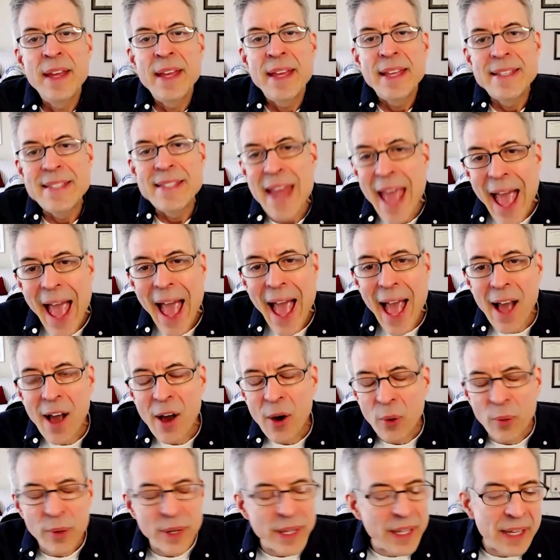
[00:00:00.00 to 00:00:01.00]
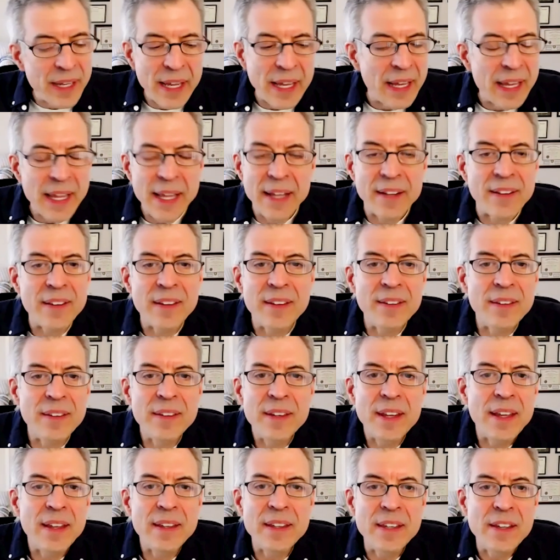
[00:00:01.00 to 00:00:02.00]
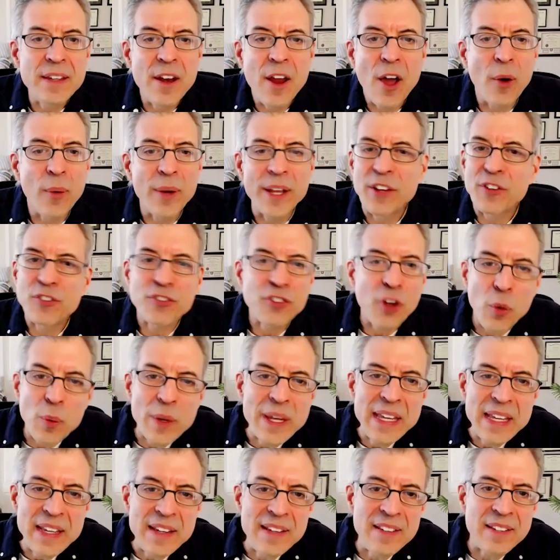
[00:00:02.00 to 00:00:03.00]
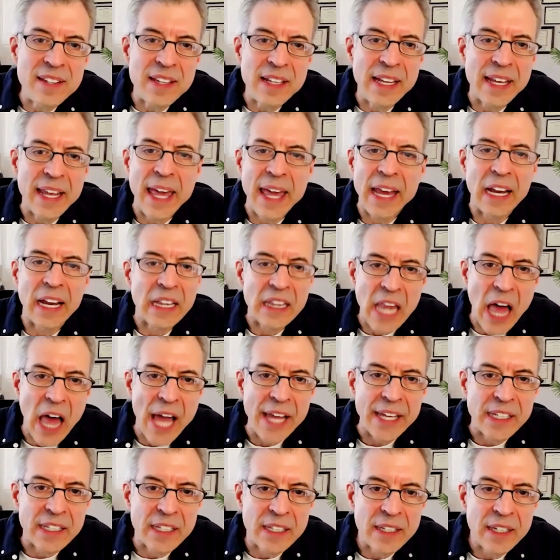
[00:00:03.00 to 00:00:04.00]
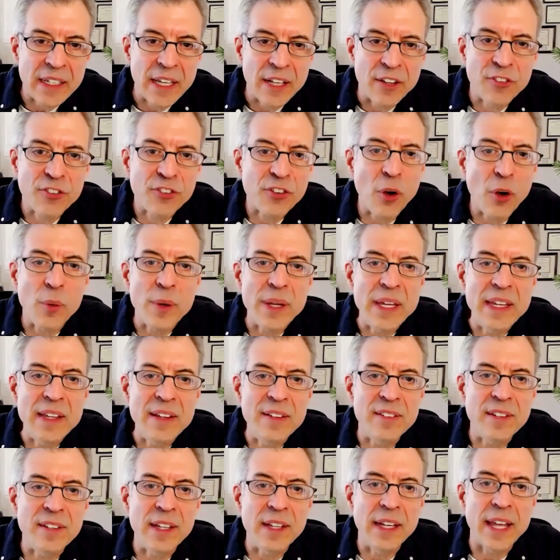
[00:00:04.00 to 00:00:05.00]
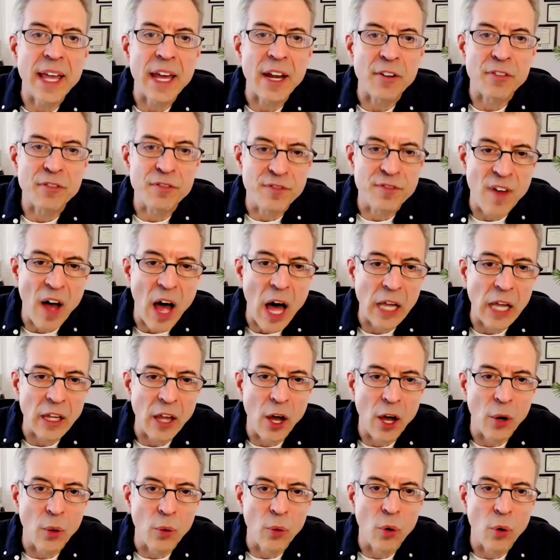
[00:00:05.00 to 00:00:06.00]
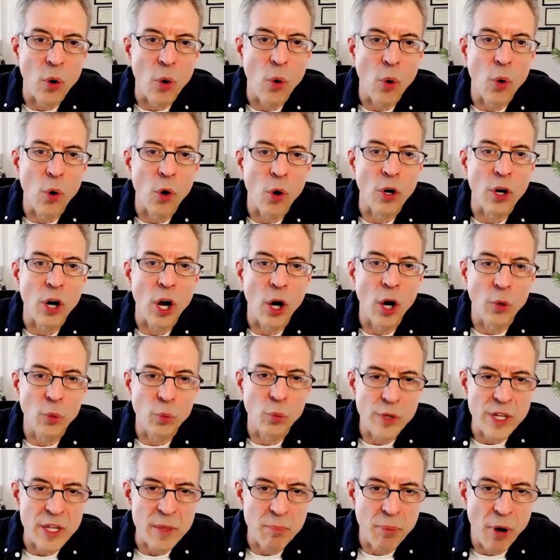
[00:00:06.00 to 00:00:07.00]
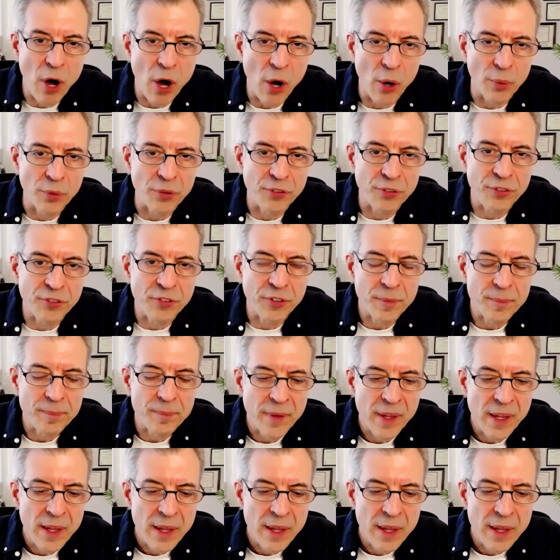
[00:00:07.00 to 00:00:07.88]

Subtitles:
Now, it's so easy to get a like. It's so easy to get a follow or a repost.